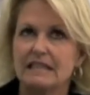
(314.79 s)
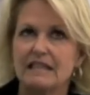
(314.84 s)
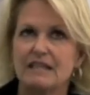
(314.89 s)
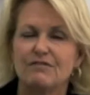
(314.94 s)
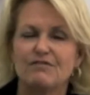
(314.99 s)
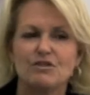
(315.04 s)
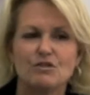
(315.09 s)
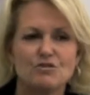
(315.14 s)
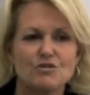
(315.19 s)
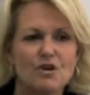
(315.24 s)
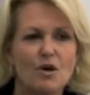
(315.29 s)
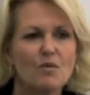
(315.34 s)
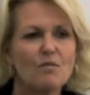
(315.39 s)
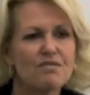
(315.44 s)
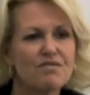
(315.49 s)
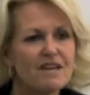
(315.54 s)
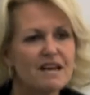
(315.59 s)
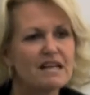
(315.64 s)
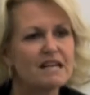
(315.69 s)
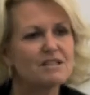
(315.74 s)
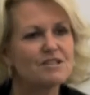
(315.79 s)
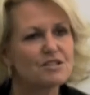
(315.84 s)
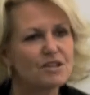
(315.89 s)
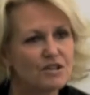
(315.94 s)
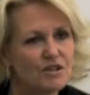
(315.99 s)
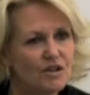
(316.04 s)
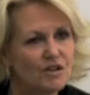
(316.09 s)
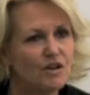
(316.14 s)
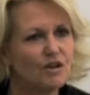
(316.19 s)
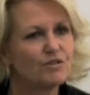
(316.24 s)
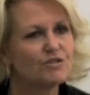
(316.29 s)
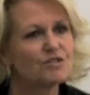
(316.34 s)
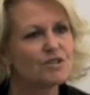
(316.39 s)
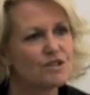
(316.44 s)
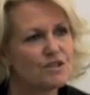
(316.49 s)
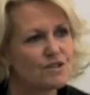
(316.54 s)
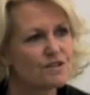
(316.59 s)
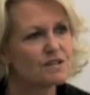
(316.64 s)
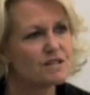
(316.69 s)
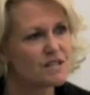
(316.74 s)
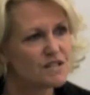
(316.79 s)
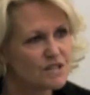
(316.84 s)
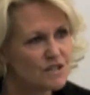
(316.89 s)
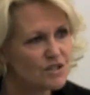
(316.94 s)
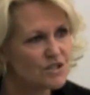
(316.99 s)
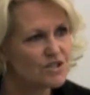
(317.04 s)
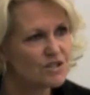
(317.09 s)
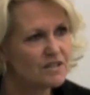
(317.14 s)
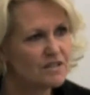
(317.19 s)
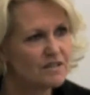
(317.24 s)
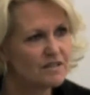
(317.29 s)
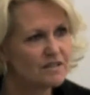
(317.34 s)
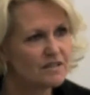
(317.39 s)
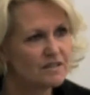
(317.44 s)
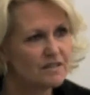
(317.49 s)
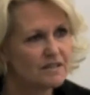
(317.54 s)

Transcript: if you don't think it's going to alter your decision,